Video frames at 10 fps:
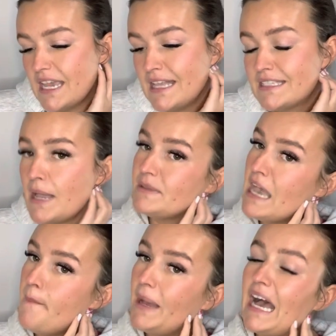in
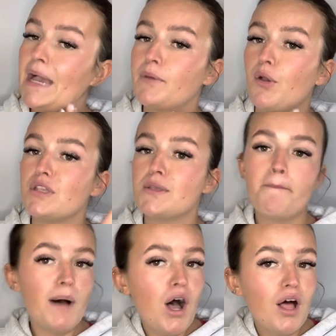September I'm going to
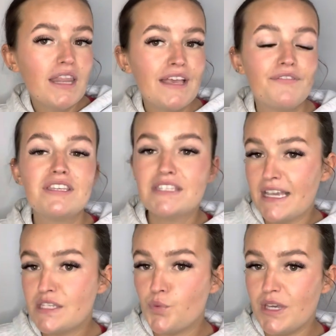Bali for
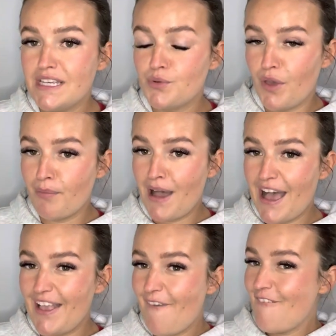6 weeks with
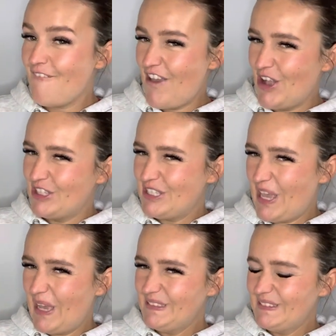my
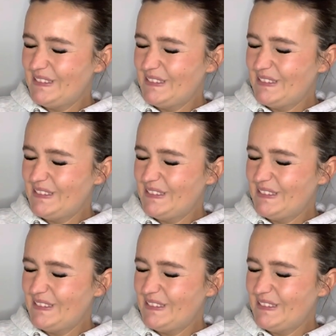fiance.